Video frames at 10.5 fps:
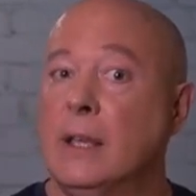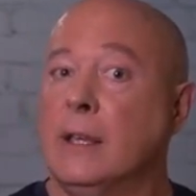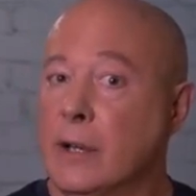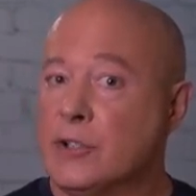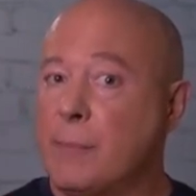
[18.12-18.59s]

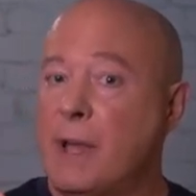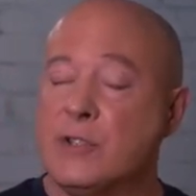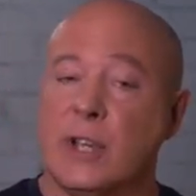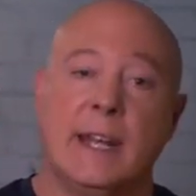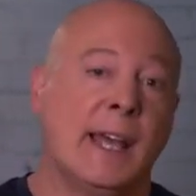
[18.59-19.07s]
Here's the
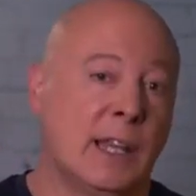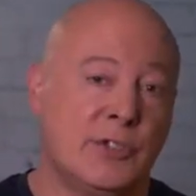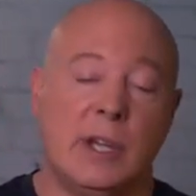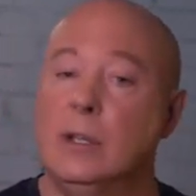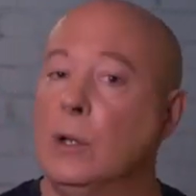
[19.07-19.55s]
basic
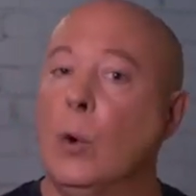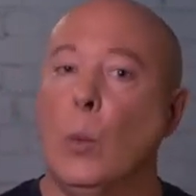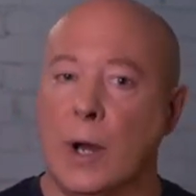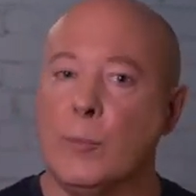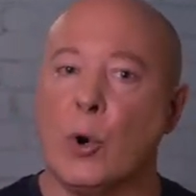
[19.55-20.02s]
analogy
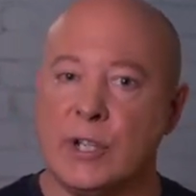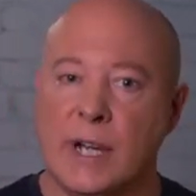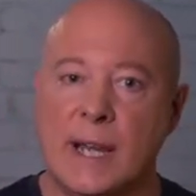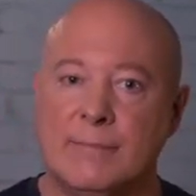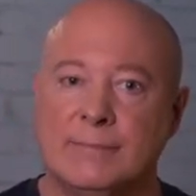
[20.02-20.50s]
one more
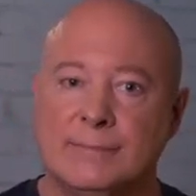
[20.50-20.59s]
time.